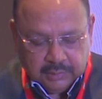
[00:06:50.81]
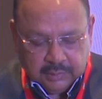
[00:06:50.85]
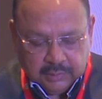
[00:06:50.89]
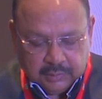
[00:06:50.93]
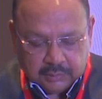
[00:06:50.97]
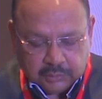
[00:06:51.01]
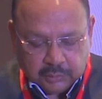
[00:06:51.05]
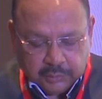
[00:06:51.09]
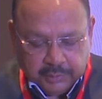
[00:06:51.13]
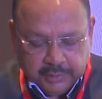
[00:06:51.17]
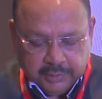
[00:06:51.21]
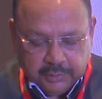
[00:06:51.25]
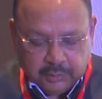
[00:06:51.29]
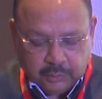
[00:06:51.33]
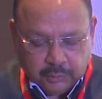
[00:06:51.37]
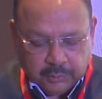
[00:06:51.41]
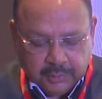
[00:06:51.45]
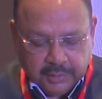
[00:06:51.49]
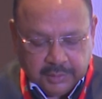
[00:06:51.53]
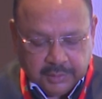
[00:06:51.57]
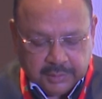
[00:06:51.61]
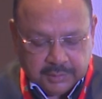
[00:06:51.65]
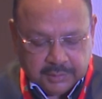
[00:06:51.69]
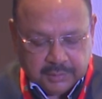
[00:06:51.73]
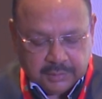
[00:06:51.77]
So in
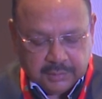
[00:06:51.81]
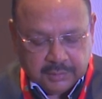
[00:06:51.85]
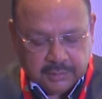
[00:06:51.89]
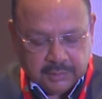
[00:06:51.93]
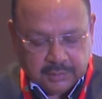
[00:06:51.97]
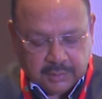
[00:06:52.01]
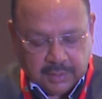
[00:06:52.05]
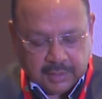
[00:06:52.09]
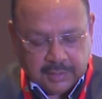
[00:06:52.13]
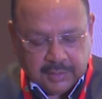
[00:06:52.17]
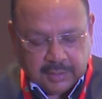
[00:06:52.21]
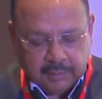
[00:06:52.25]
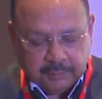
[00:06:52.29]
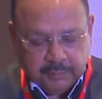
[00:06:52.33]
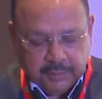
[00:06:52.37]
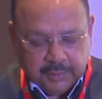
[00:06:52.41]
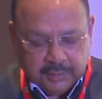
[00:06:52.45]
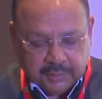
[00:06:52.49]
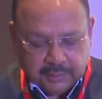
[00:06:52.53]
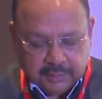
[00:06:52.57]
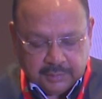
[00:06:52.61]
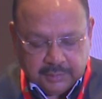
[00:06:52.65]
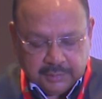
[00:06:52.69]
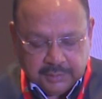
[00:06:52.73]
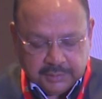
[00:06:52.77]
today's
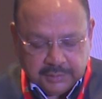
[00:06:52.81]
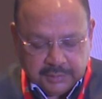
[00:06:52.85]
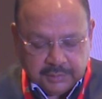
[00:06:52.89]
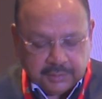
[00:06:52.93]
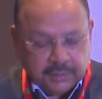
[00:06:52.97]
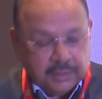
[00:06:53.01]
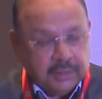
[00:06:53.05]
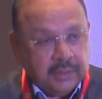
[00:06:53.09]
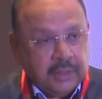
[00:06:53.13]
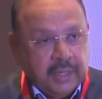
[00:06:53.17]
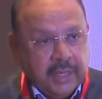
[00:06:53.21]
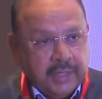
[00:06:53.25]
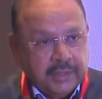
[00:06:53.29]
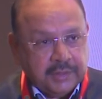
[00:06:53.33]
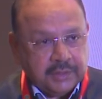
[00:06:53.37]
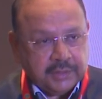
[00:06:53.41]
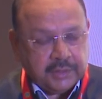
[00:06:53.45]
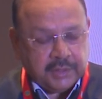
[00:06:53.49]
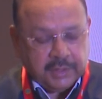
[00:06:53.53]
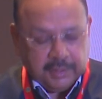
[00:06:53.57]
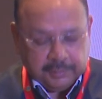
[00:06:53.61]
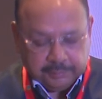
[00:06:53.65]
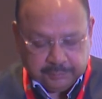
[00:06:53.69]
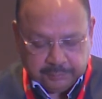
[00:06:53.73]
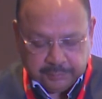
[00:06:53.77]
dynamic digital
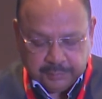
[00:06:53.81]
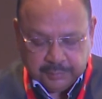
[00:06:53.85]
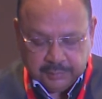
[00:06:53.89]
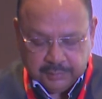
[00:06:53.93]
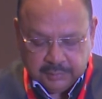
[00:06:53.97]
landscape,